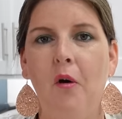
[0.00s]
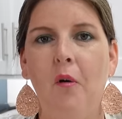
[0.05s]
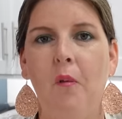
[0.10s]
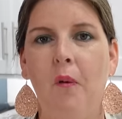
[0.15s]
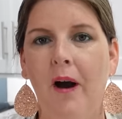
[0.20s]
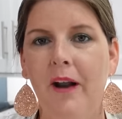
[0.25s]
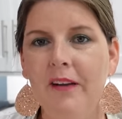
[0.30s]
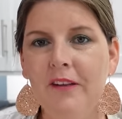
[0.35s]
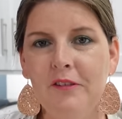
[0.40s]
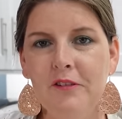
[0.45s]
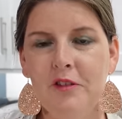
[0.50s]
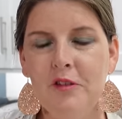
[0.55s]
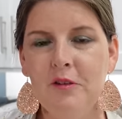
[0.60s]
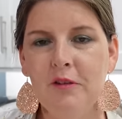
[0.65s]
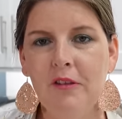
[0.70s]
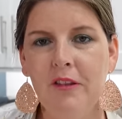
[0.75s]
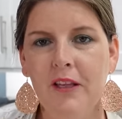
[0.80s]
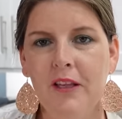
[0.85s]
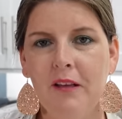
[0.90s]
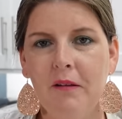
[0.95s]
why don't you
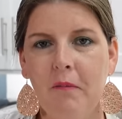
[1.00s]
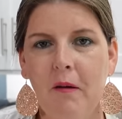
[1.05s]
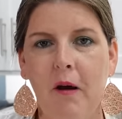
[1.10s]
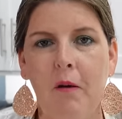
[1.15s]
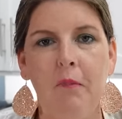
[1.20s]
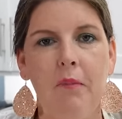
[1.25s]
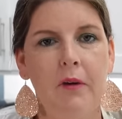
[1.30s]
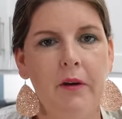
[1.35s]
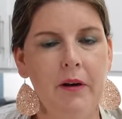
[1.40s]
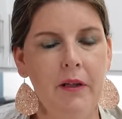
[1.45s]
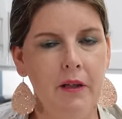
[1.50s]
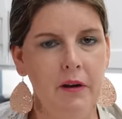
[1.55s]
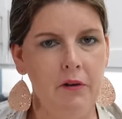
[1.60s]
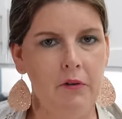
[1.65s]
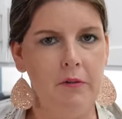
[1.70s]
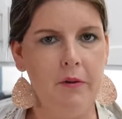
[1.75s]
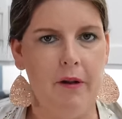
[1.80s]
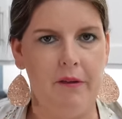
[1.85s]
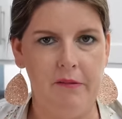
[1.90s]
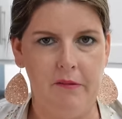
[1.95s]
think about putting your
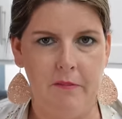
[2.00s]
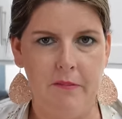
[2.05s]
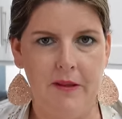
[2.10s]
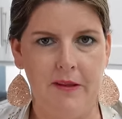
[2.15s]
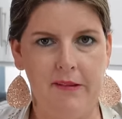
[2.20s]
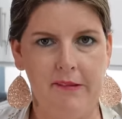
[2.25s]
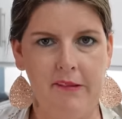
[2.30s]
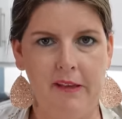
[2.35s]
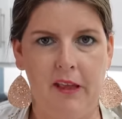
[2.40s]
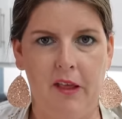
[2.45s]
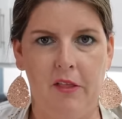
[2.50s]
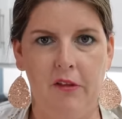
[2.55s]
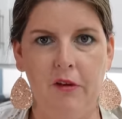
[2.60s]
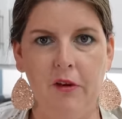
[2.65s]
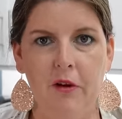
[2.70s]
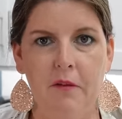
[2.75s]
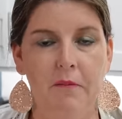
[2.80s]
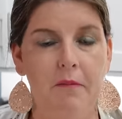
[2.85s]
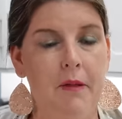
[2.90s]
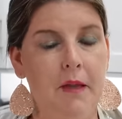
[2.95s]
recipes together
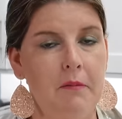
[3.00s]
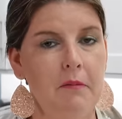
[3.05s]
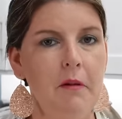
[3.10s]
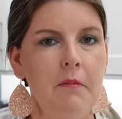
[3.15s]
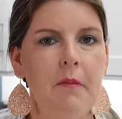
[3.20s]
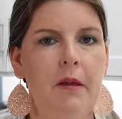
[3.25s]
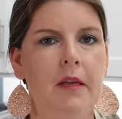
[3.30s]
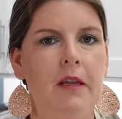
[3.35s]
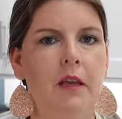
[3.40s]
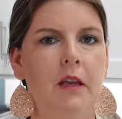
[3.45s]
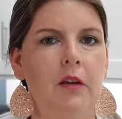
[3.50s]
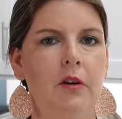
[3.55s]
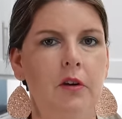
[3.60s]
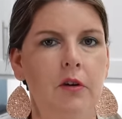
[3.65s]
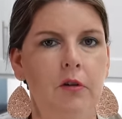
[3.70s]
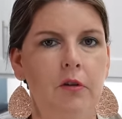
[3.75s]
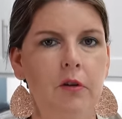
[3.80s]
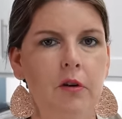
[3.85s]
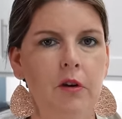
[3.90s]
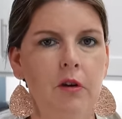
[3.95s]
and maybe making your
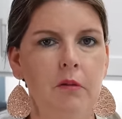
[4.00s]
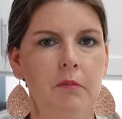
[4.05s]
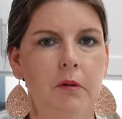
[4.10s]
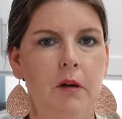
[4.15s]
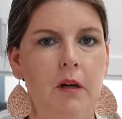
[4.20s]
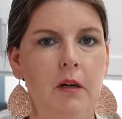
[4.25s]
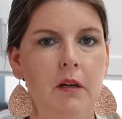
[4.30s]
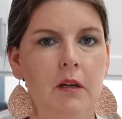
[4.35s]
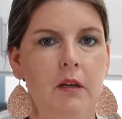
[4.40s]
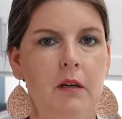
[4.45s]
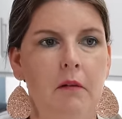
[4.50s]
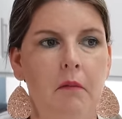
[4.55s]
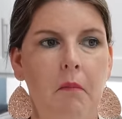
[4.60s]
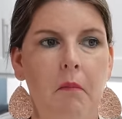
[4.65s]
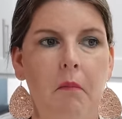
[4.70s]
own cookbook?